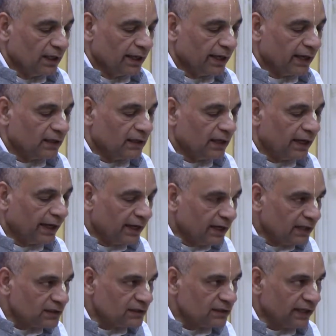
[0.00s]
And the
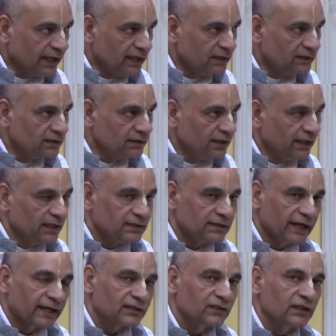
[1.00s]
highest science is
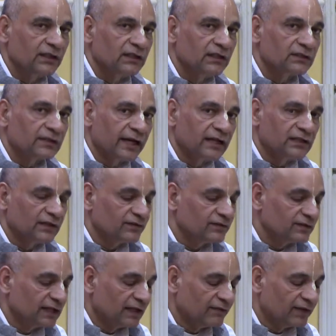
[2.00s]
actually the science of
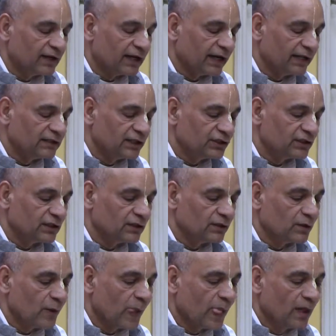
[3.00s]

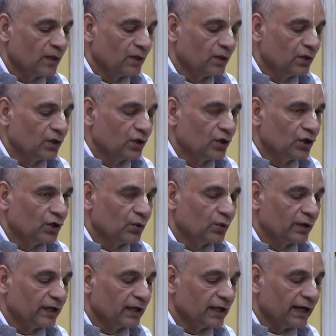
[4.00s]
self-realization, to
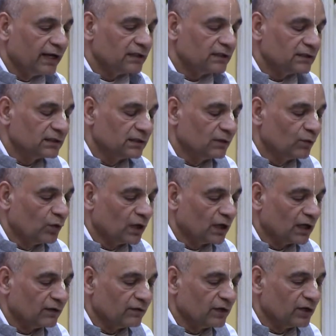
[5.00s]
realize
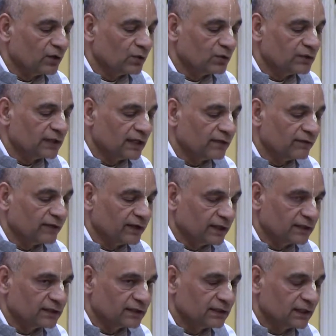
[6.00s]
what our true self
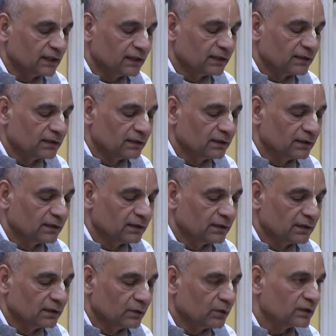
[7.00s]
is,
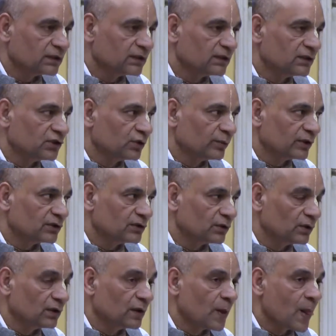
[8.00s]
which is the super
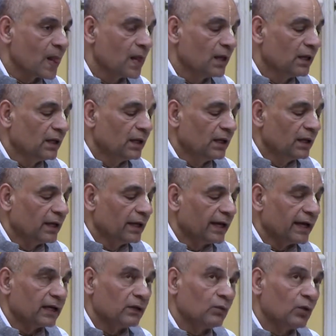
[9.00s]
soul,
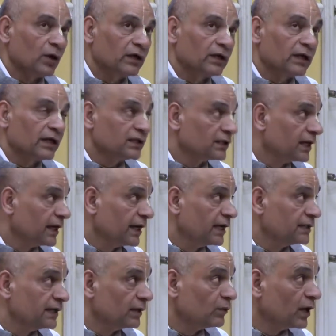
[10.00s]
and what Krishna
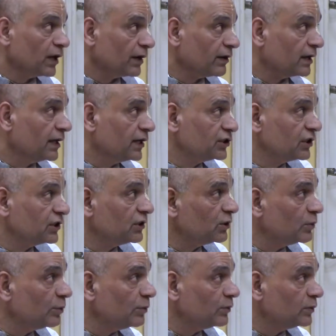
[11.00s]
is, and what our relation
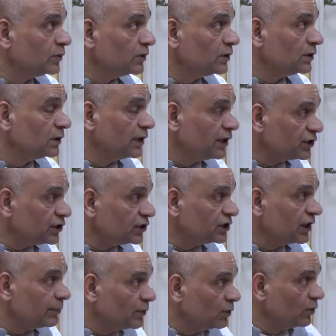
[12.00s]
to,
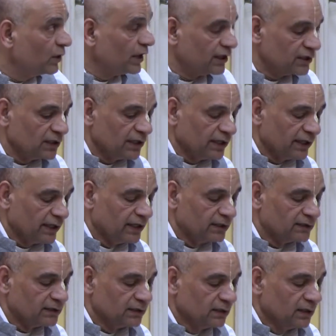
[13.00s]
relationship to Krishna
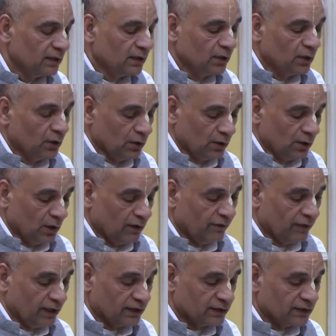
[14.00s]
is
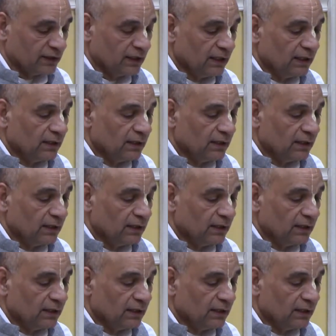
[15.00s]
of us.